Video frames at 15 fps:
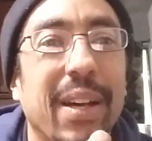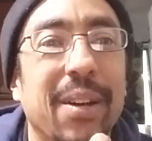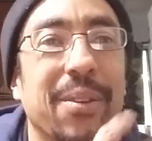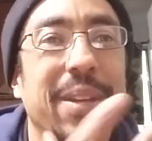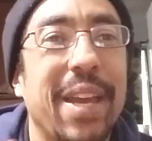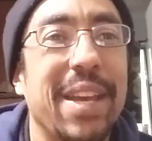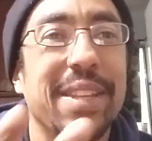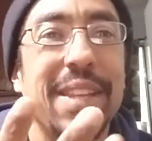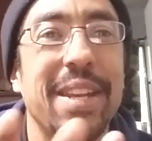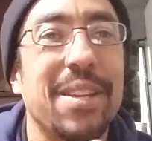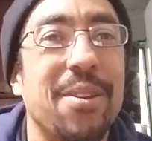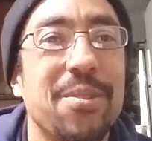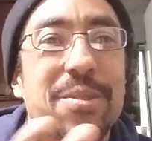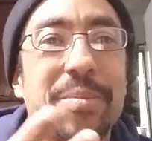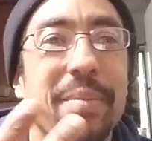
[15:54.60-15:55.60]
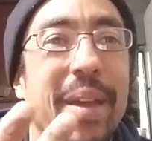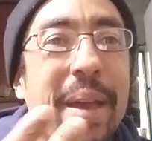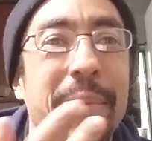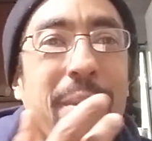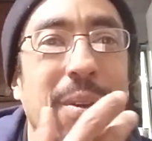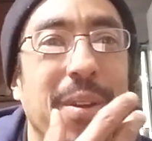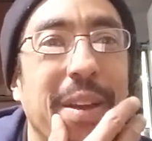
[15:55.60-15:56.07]
okay, and then it goes
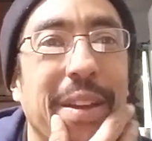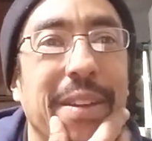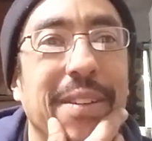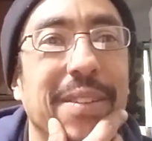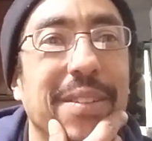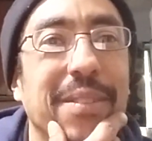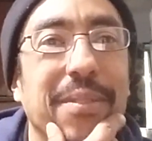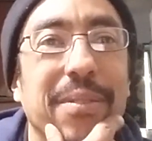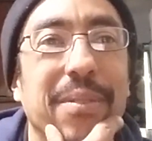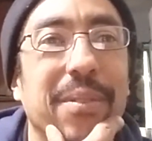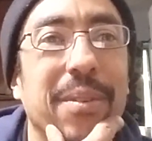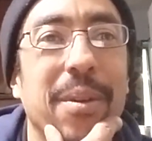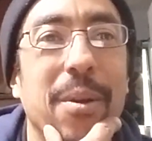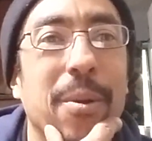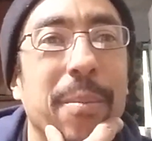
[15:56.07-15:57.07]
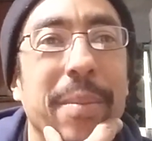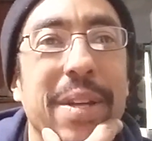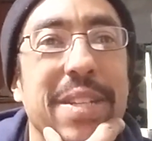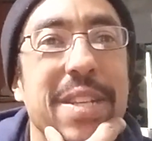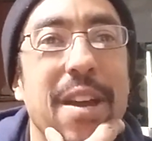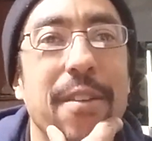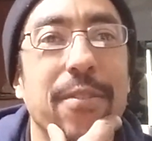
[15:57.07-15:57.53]
MRA, or
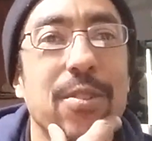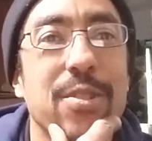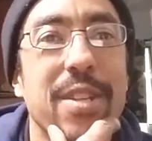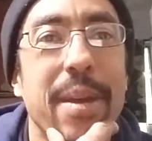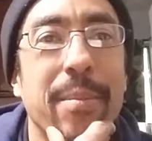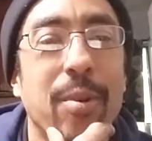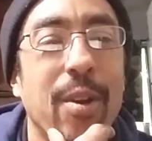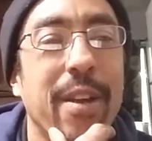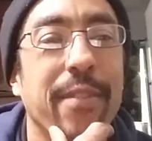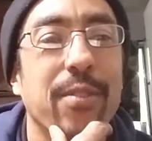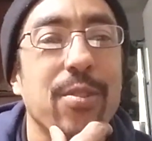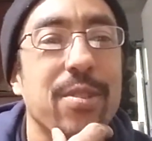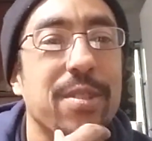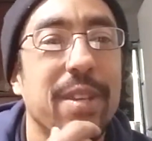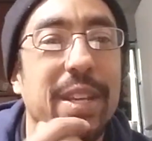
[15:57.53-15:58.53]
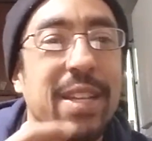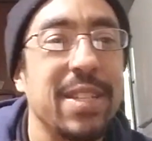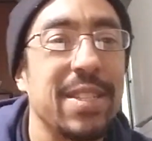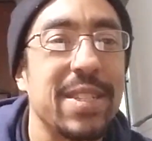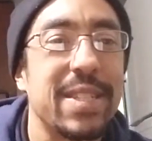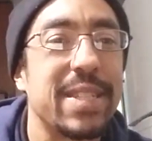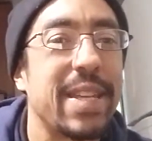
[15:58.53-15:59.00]
MGTOW versus MRA versus
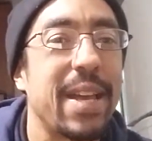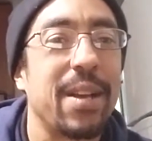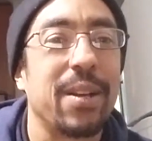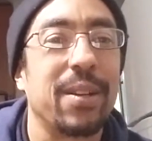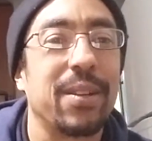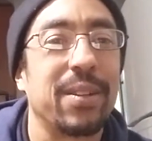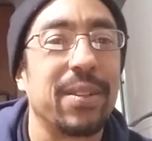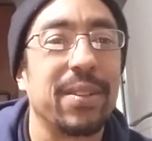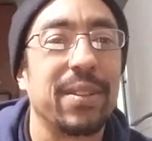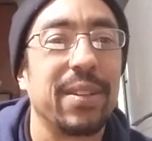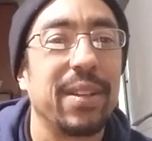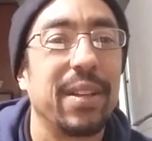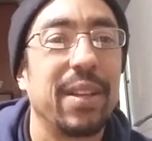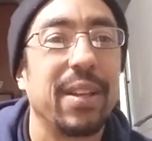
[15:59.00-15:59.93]
Incel.